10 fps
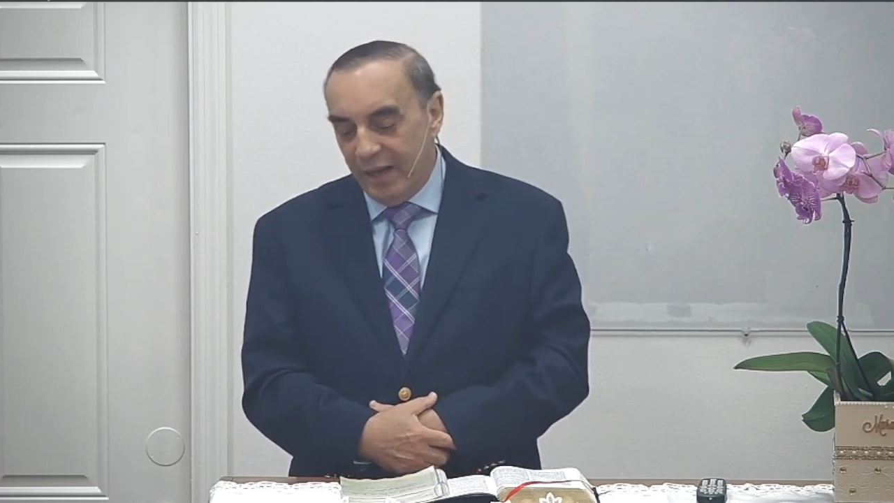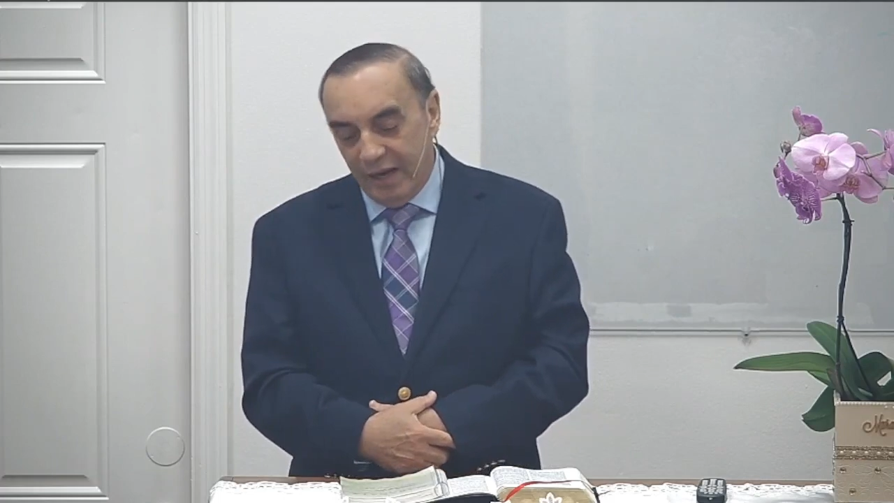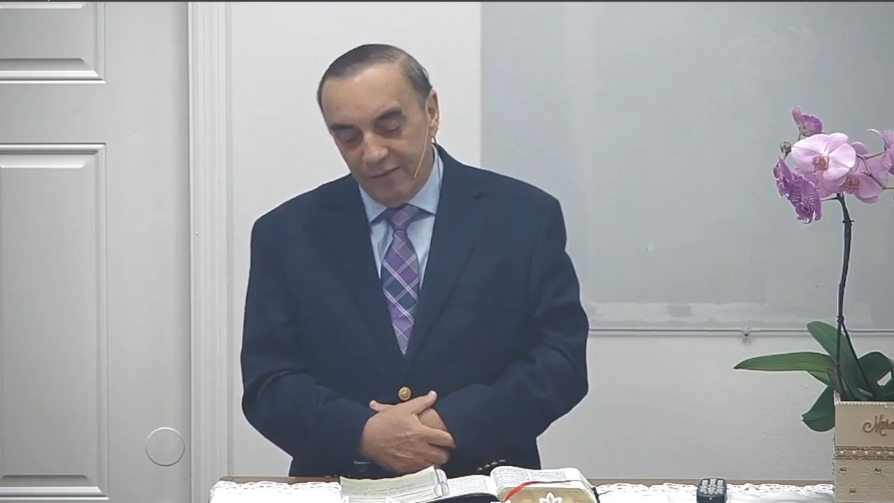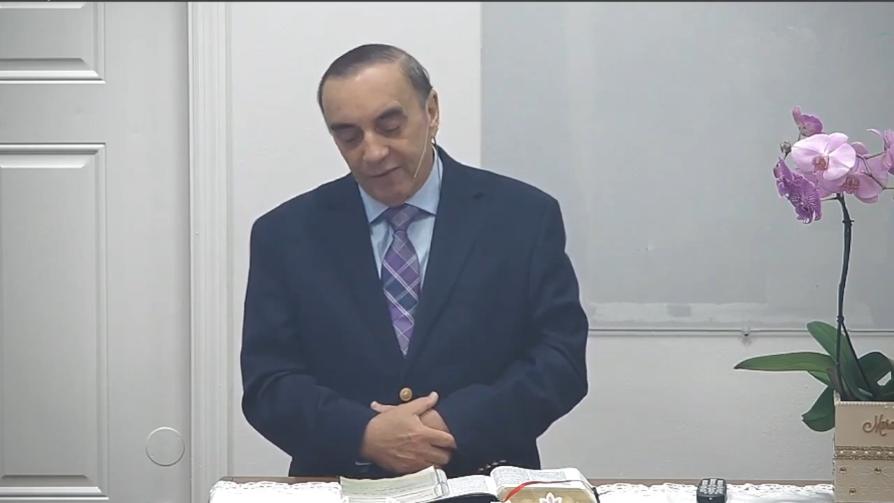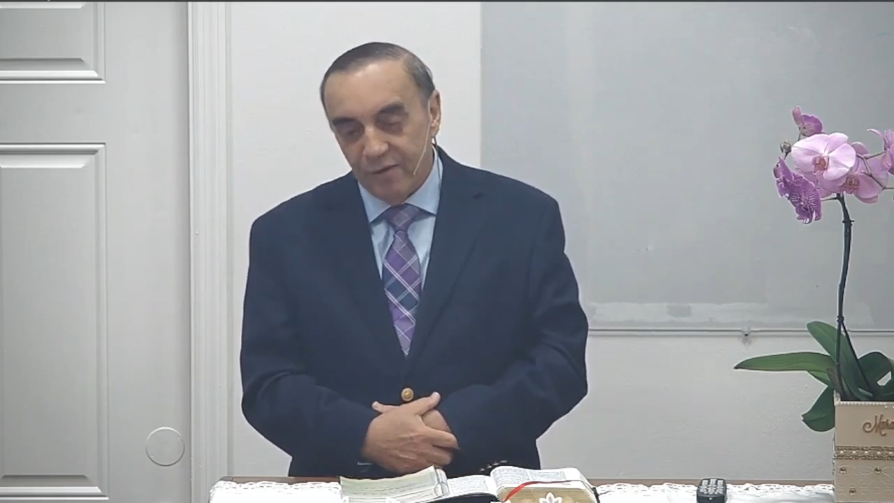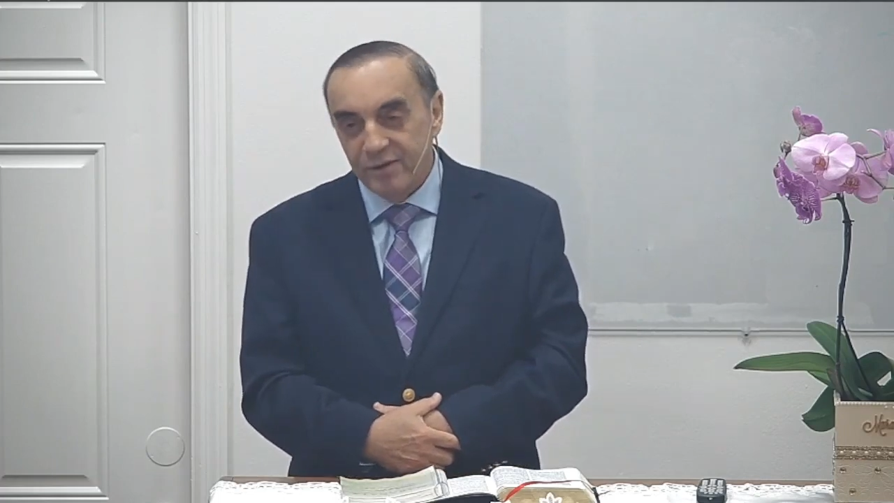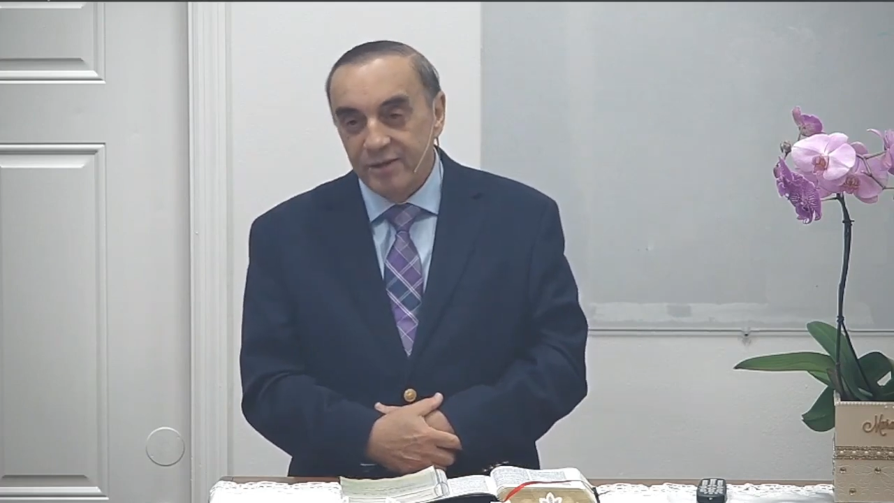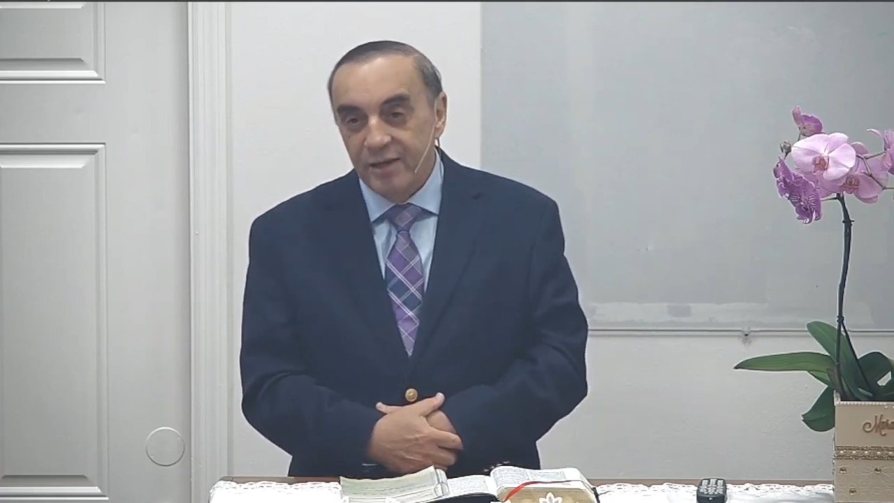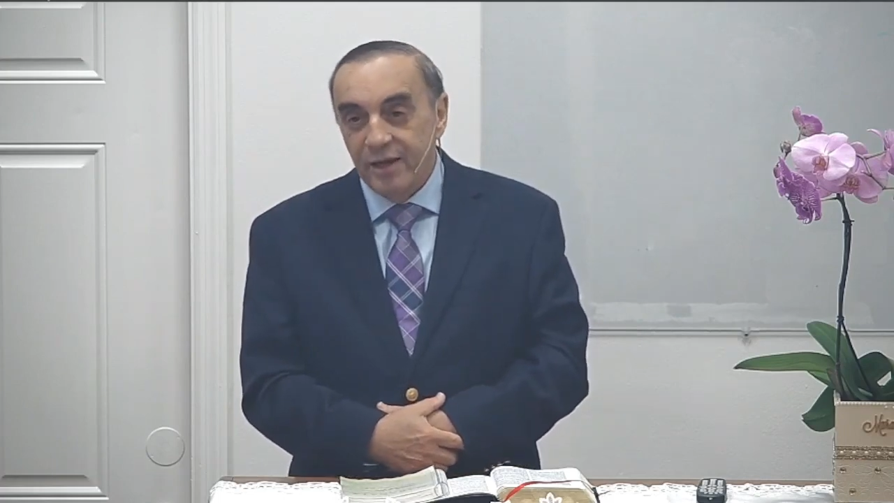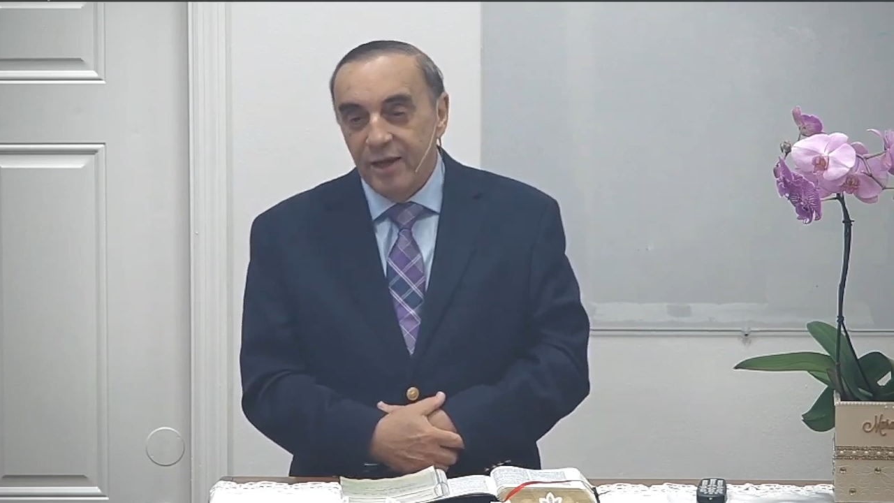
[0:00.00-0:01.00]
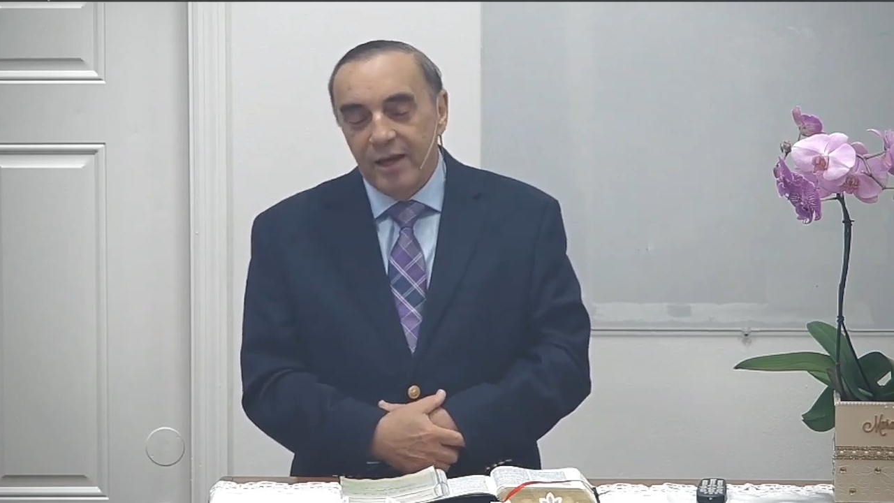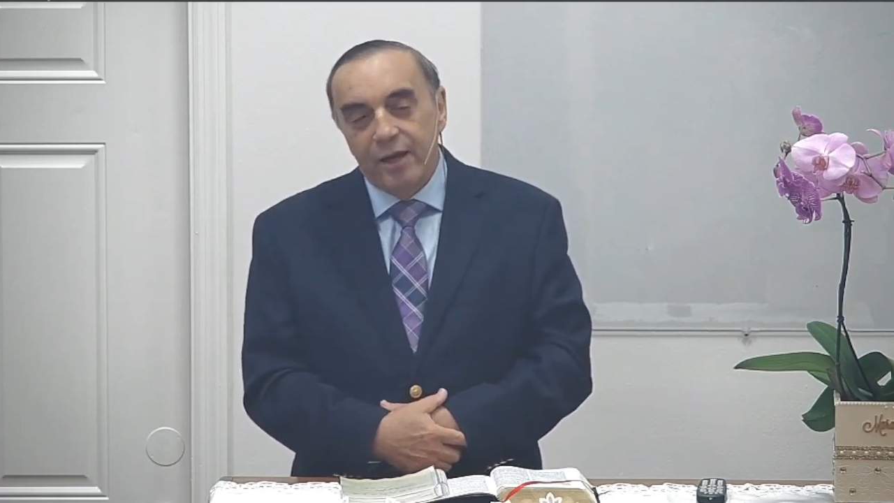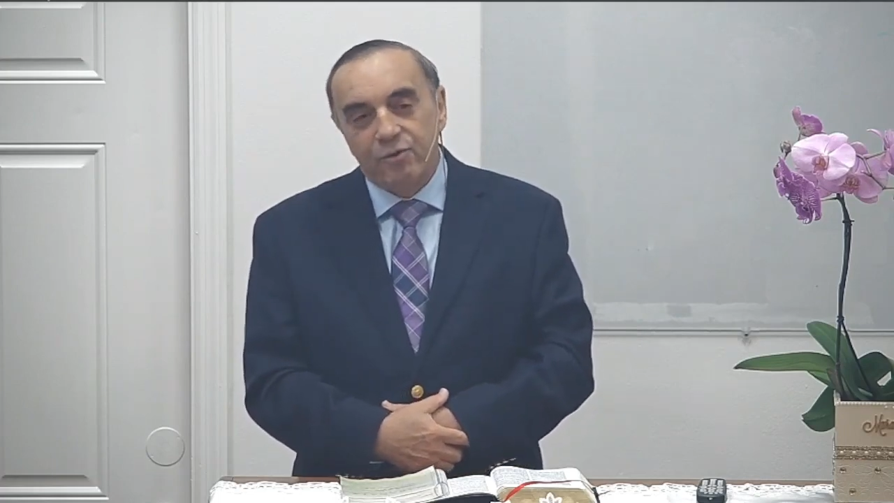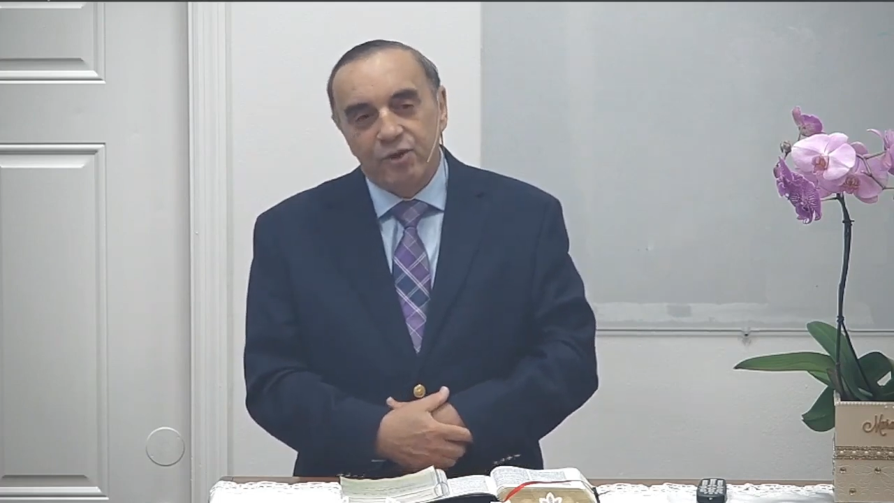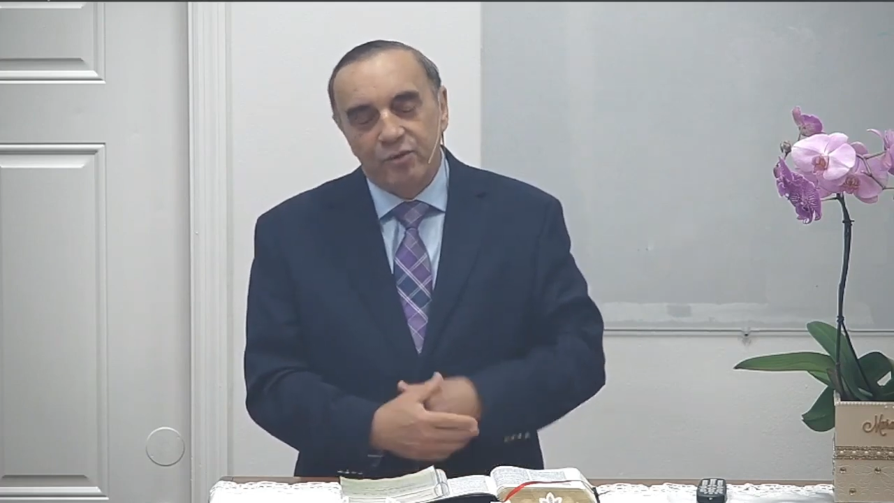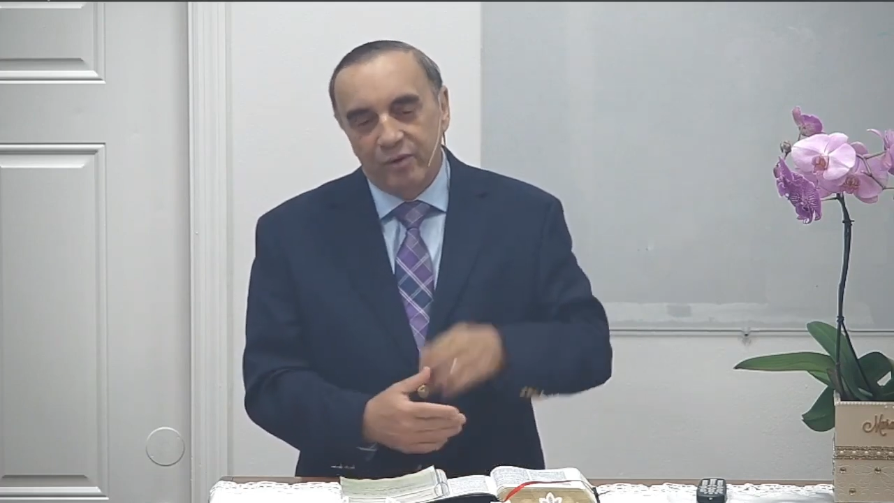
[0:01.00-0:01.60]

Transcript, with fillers: excited, and he said, look,